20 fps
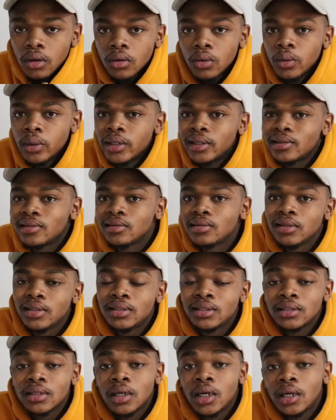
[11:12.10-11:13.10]
Well, it
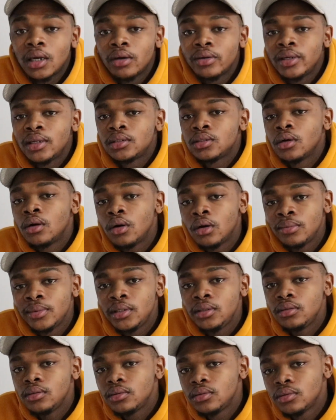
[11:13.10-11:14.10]
started out as a hobby,
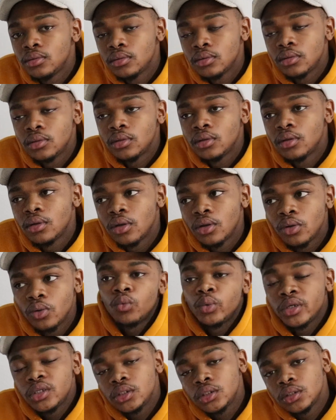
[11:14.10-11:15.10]

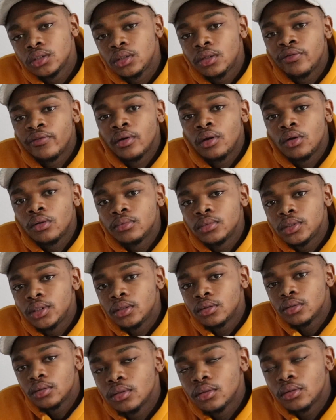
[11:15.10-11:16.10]
which developed
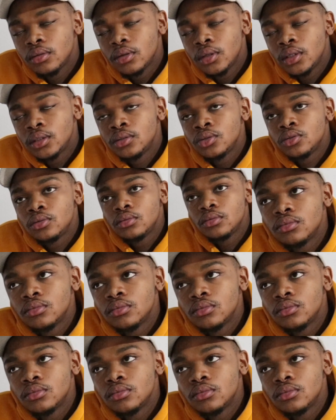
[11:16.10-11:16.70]
in,